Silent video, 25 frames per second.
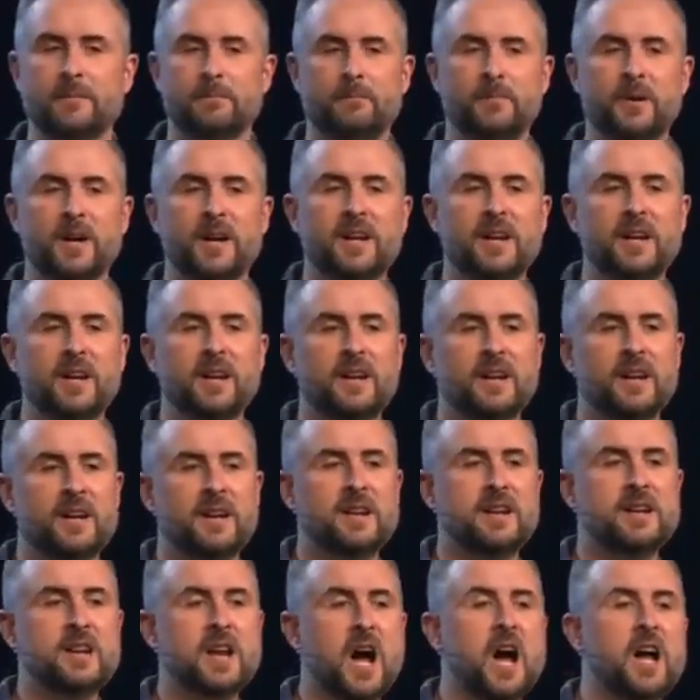but
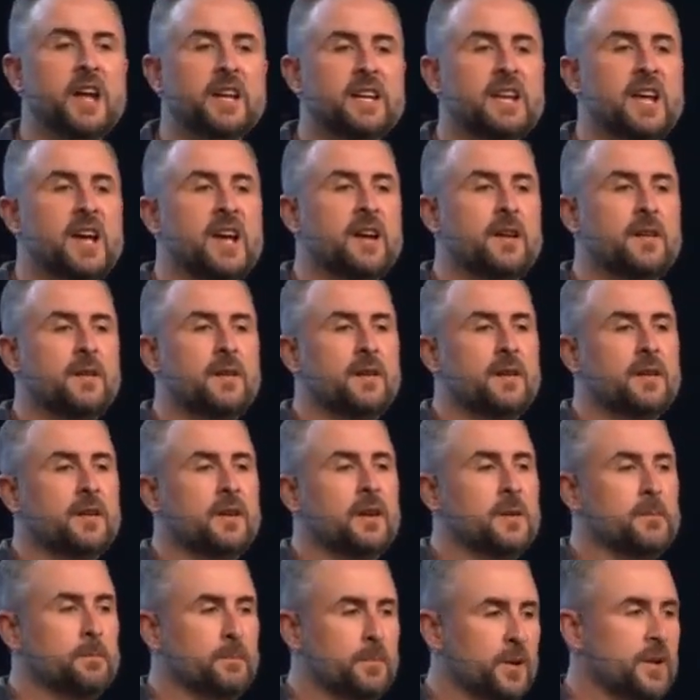not yet
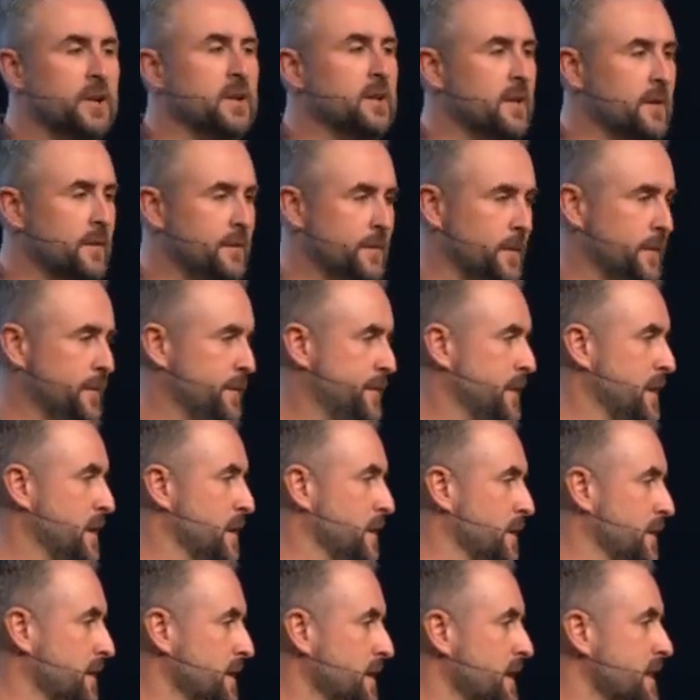completely
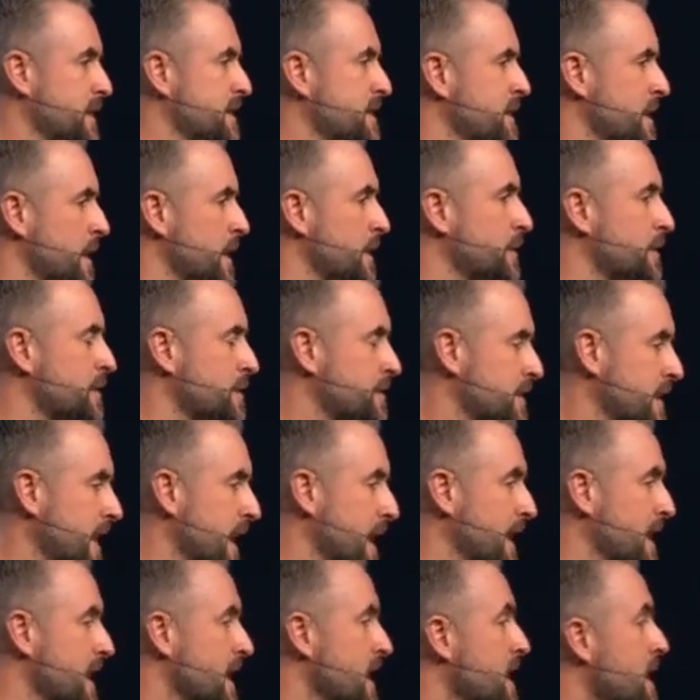fulfilled. He doesn't
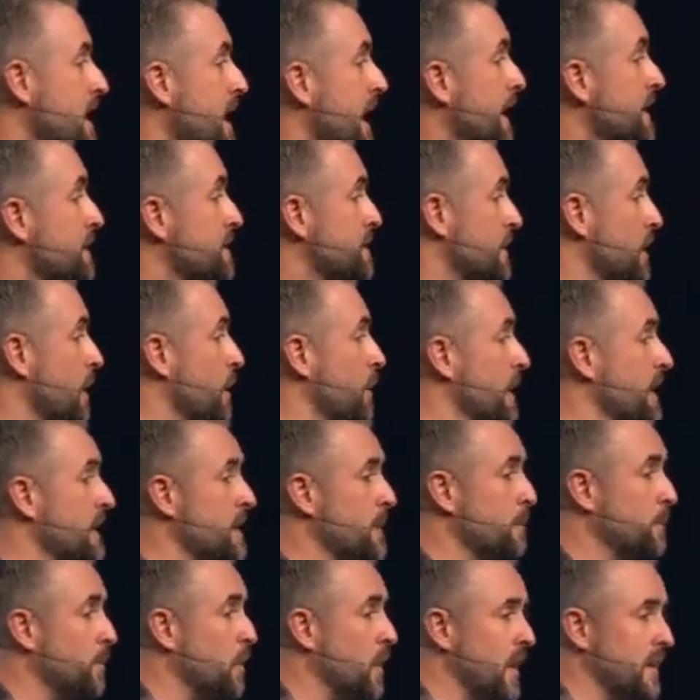understand. And so in
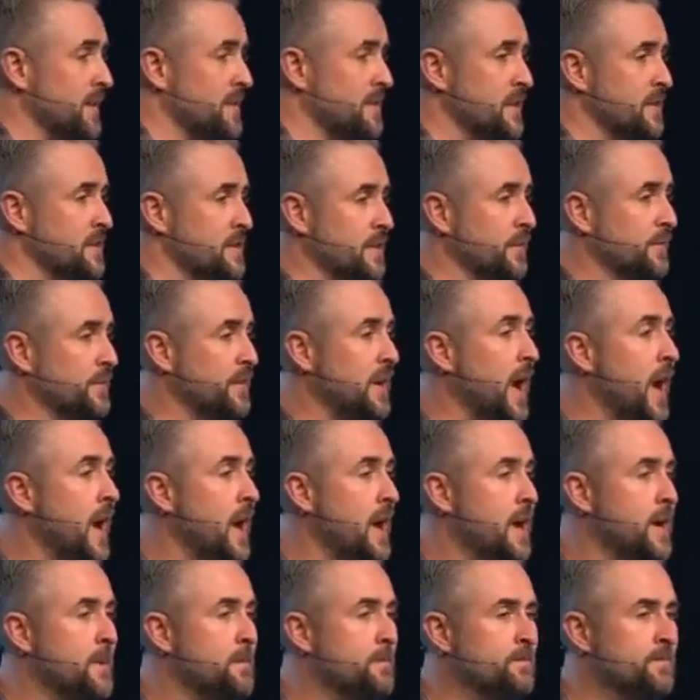the process of
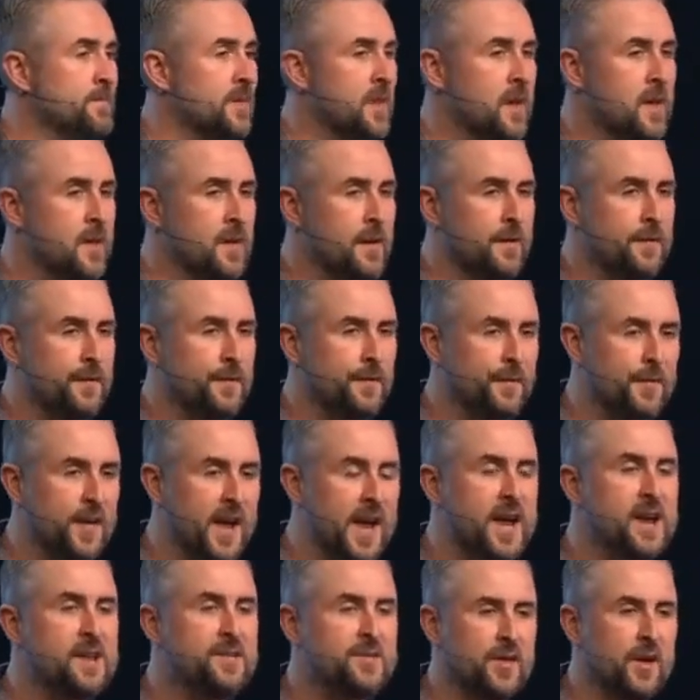time,
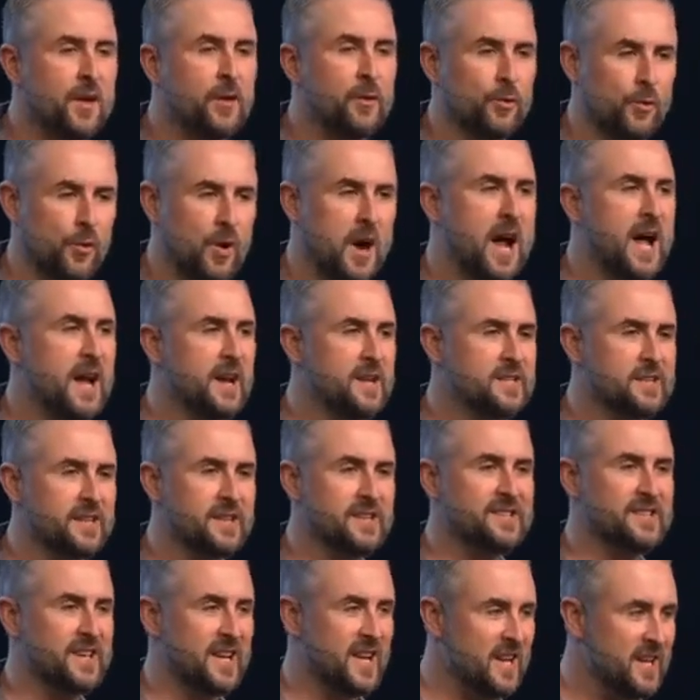faith
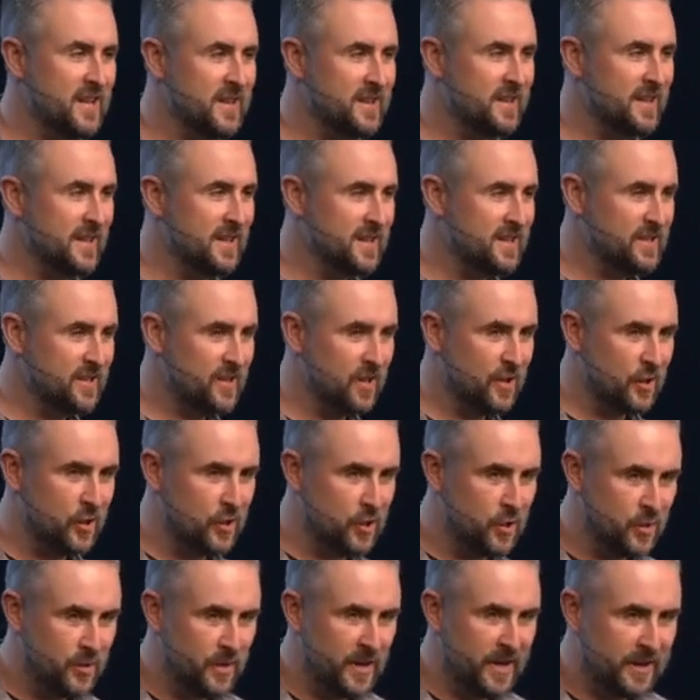arises in this
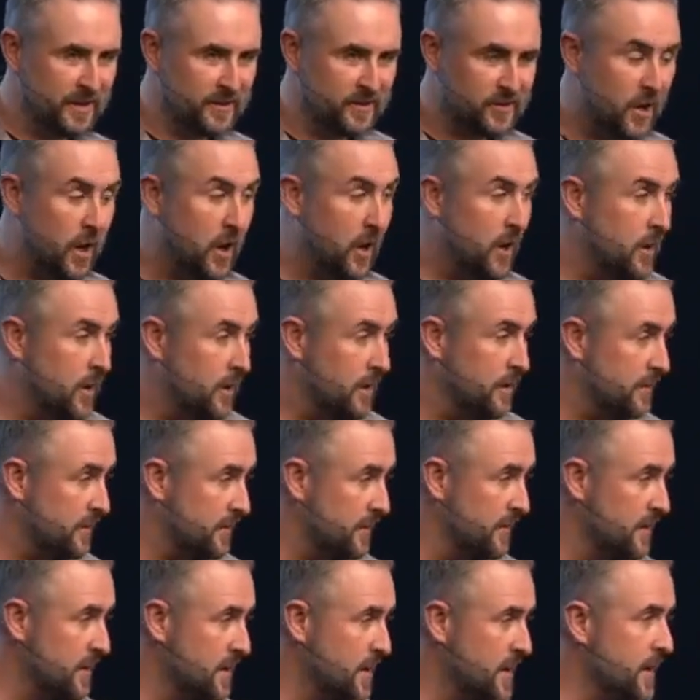eunuch's
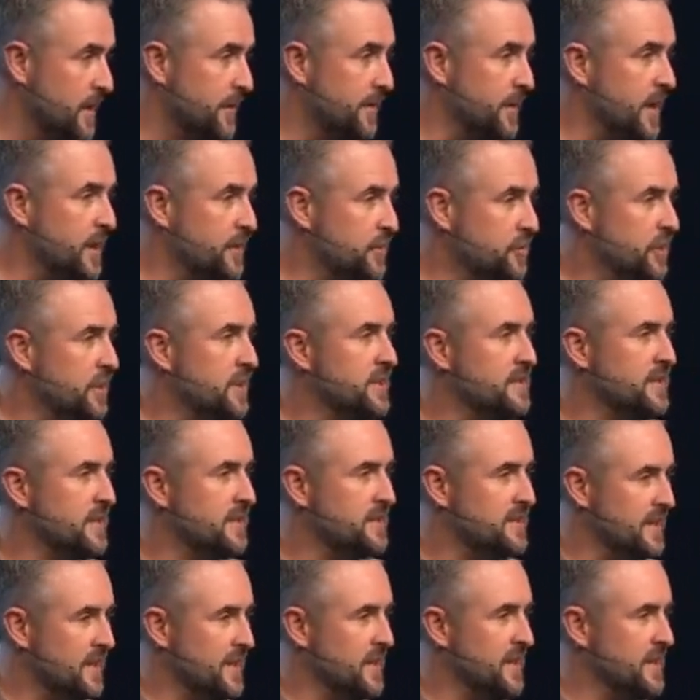heart that
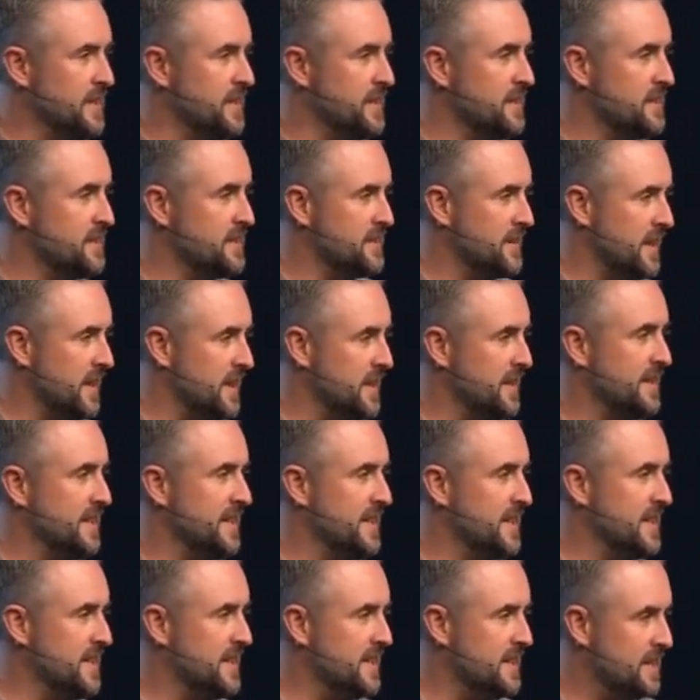Jesus is
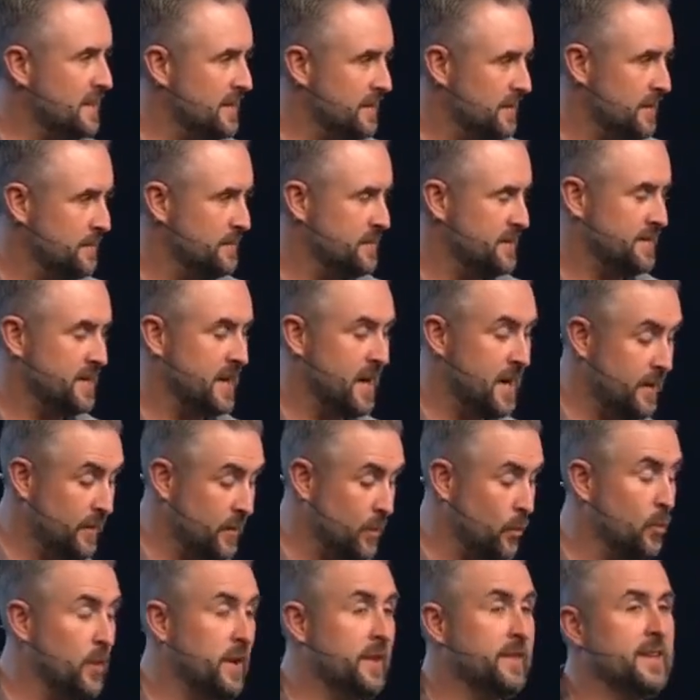indeed the Messiah,
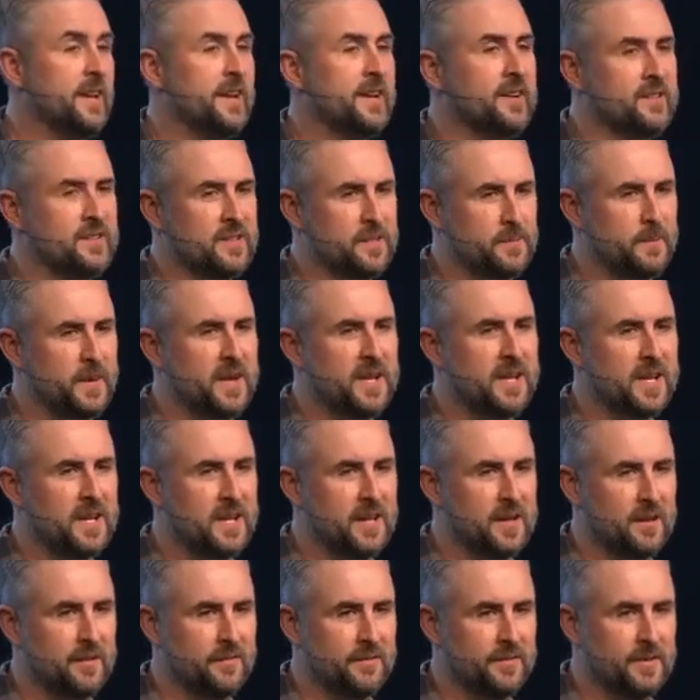the one that it's
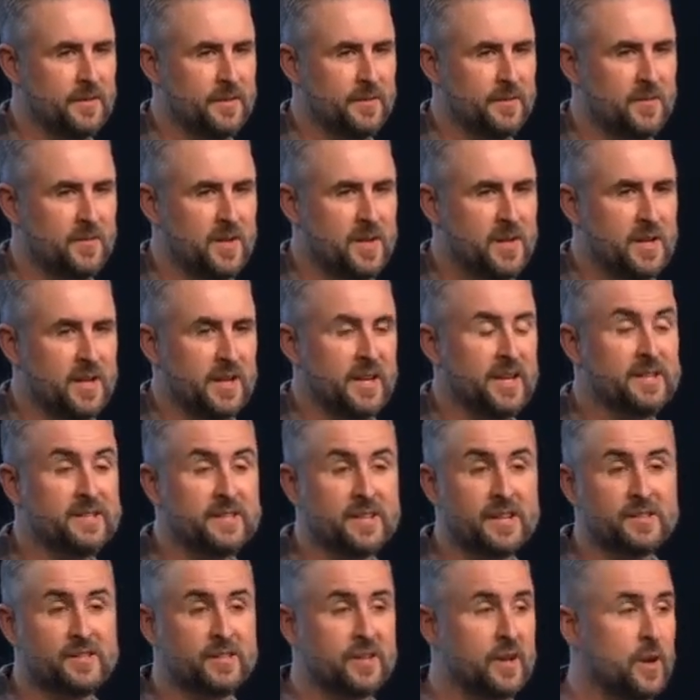speaking of. And he
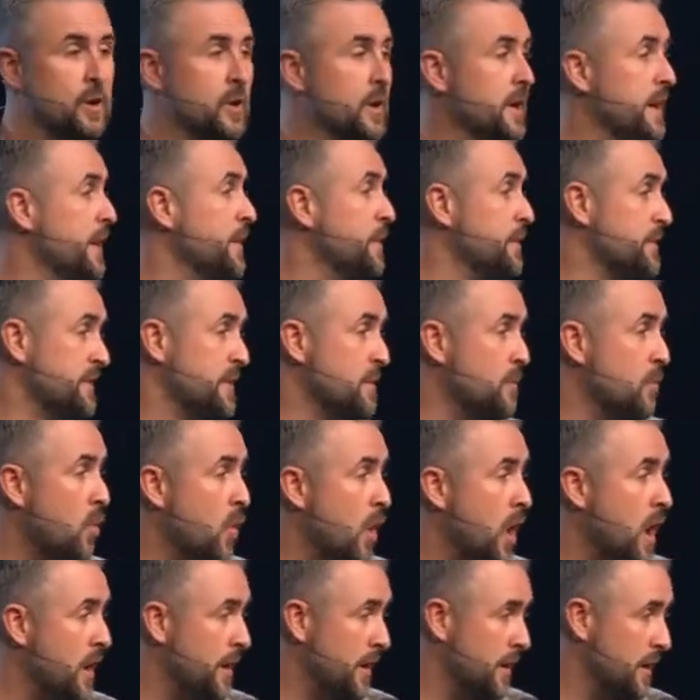says, so here's some
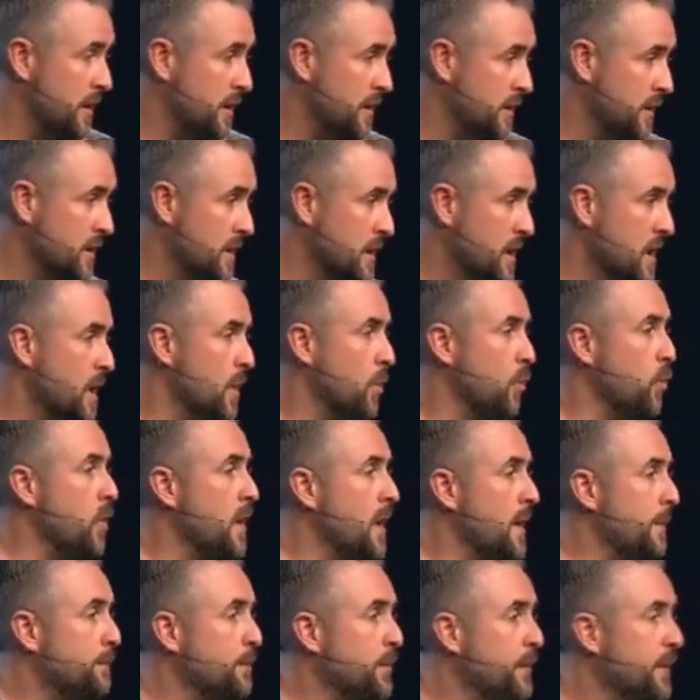water.
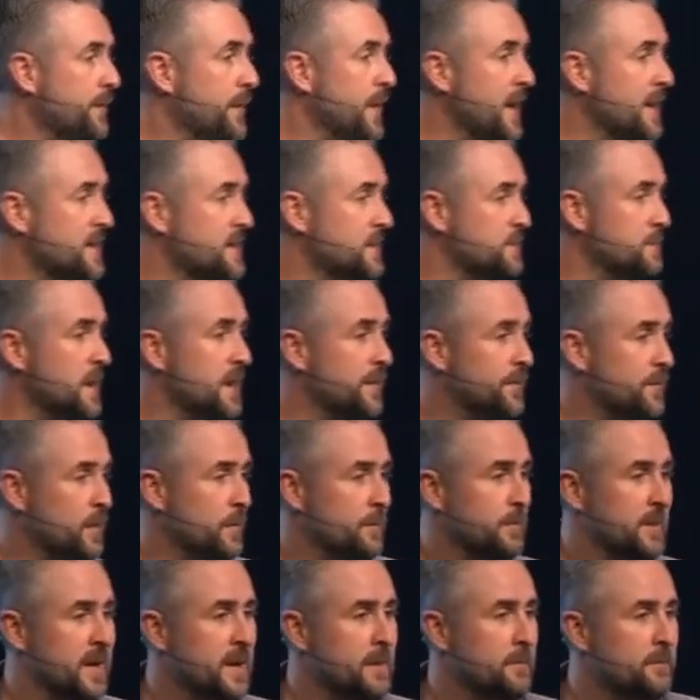What prevents me
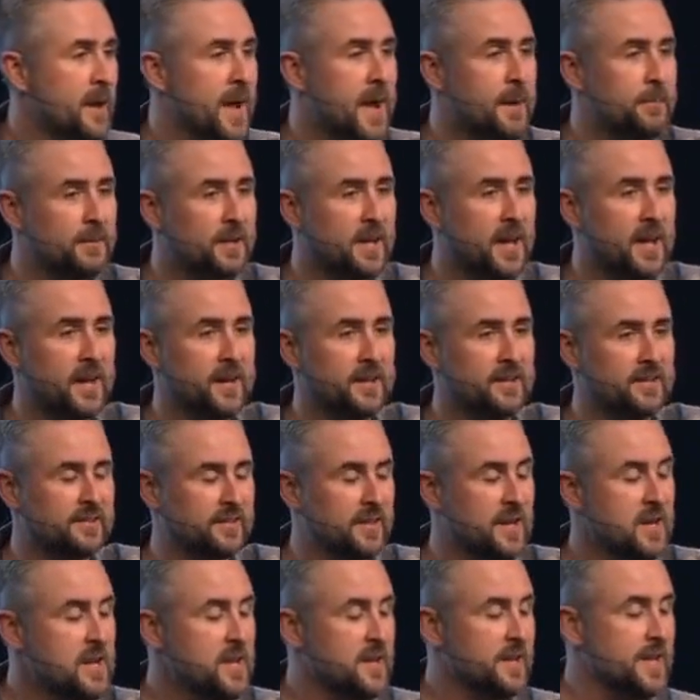from being
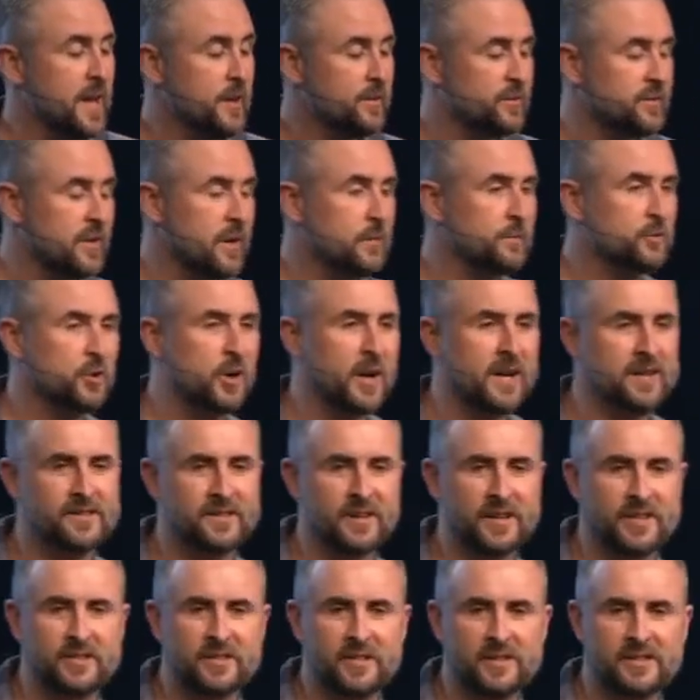baptized? Now, some
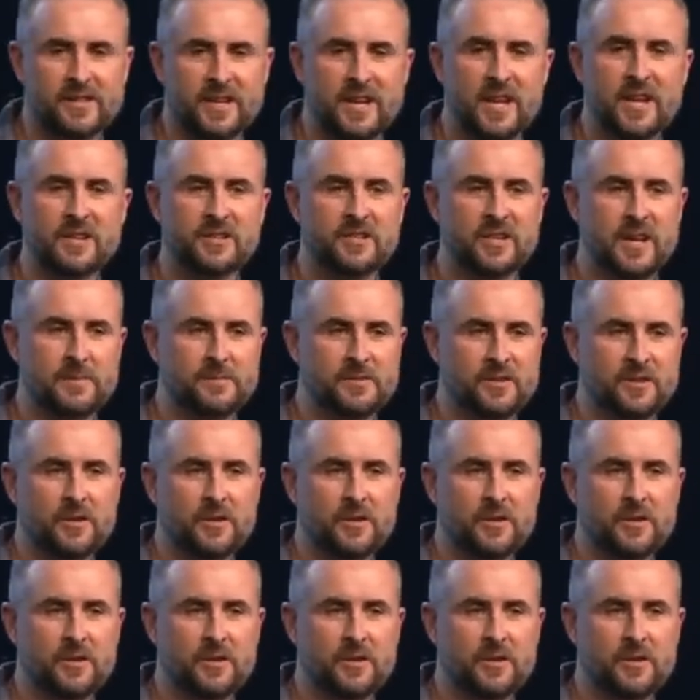translations, King James and